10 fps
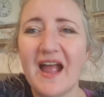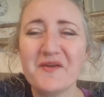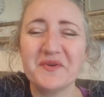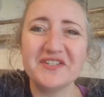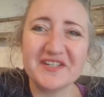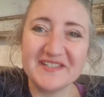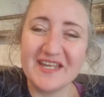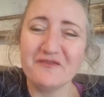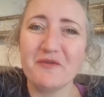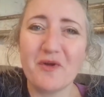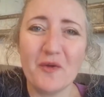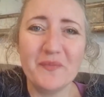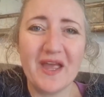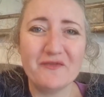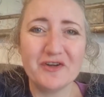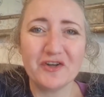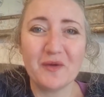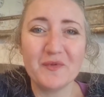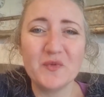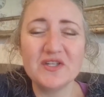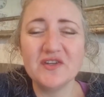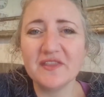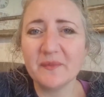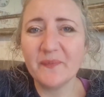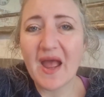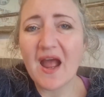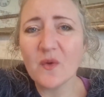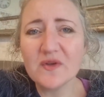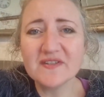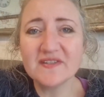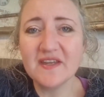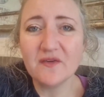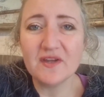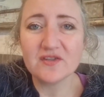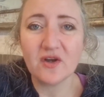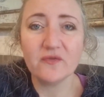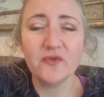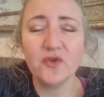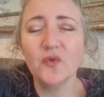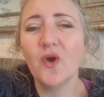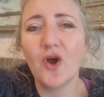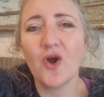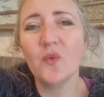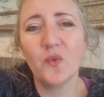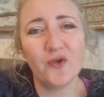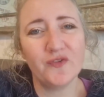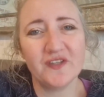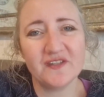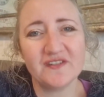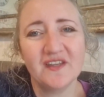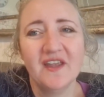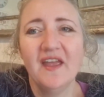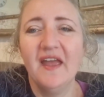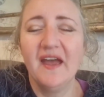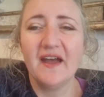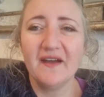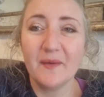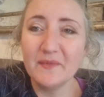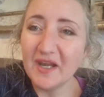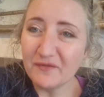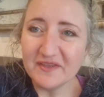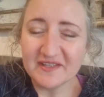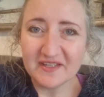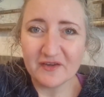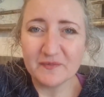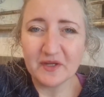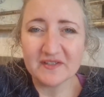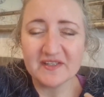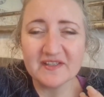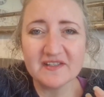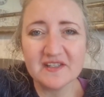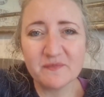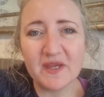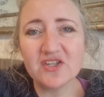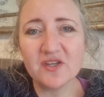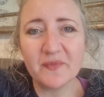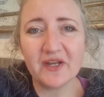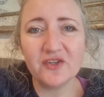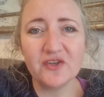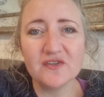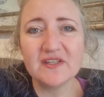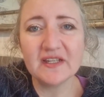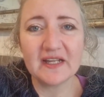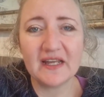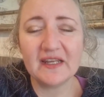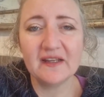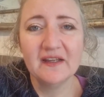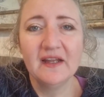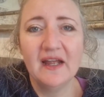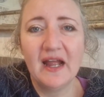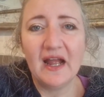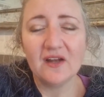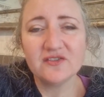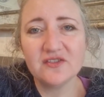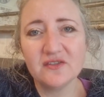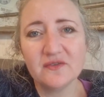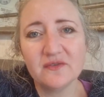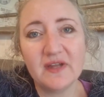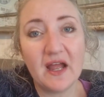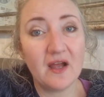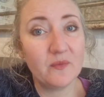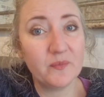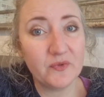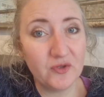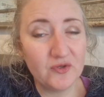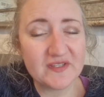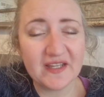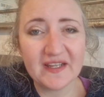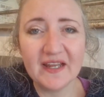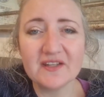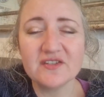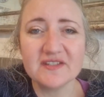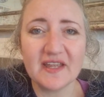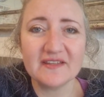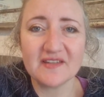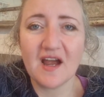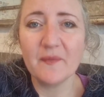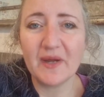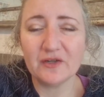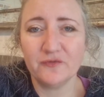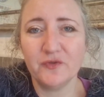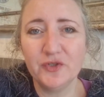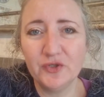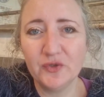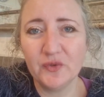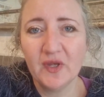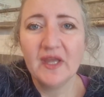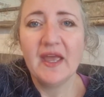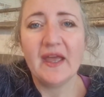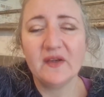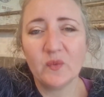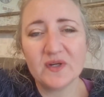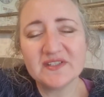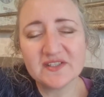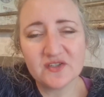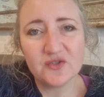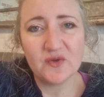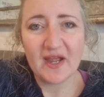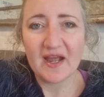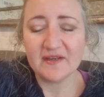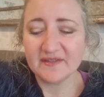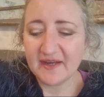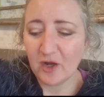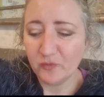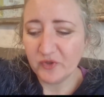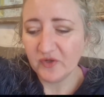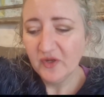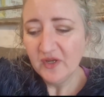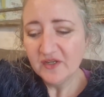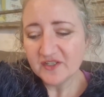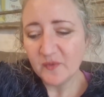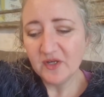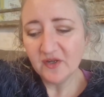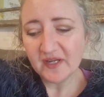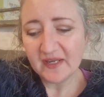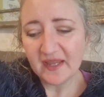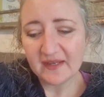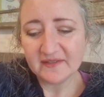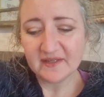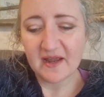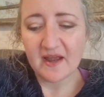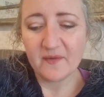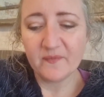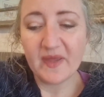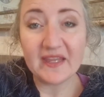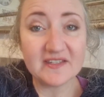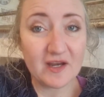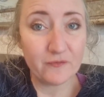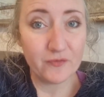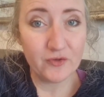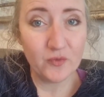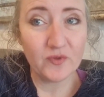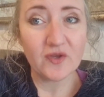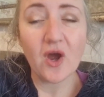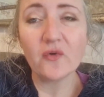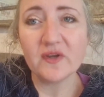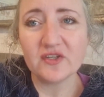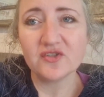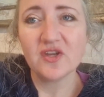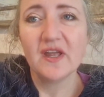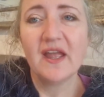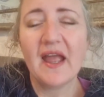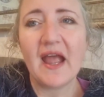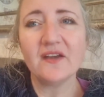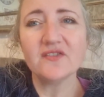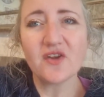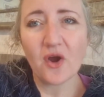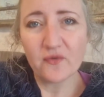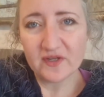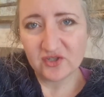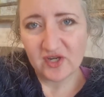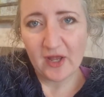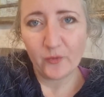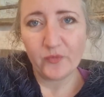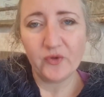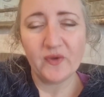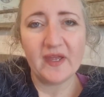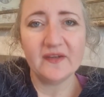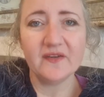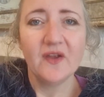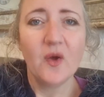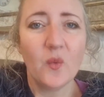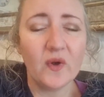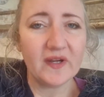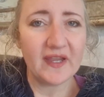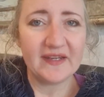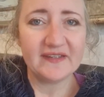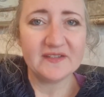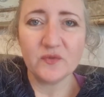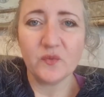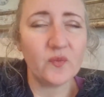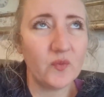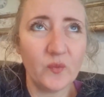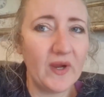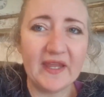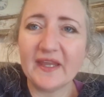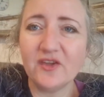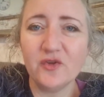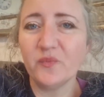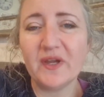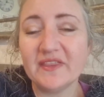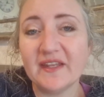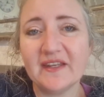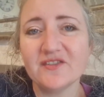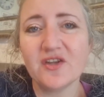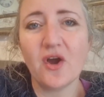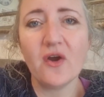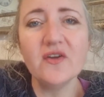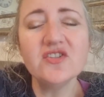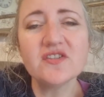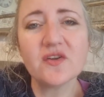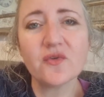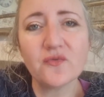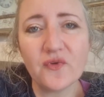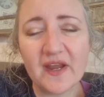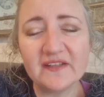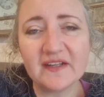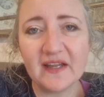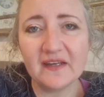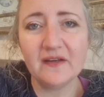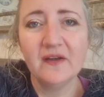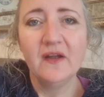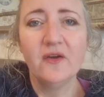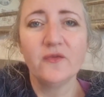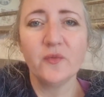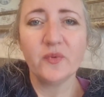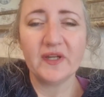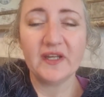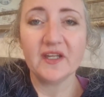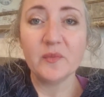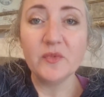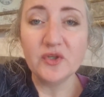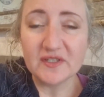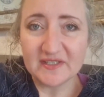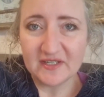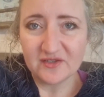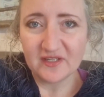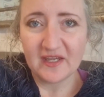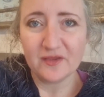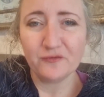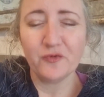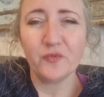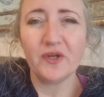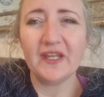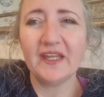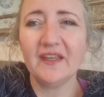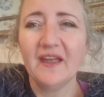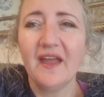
Hi, everybody, Justine here from artbehaviour.com, and we're doing the power series of You Are Worth It. I'm loving this series because this is especially about using colour, how to help using colour to take time out for you, and what does it do, how does it help you. So we're looking at making time for you with orange. How does orange help you, and where can you bring that in? So orange is a great colour for bringing communities together, for bringing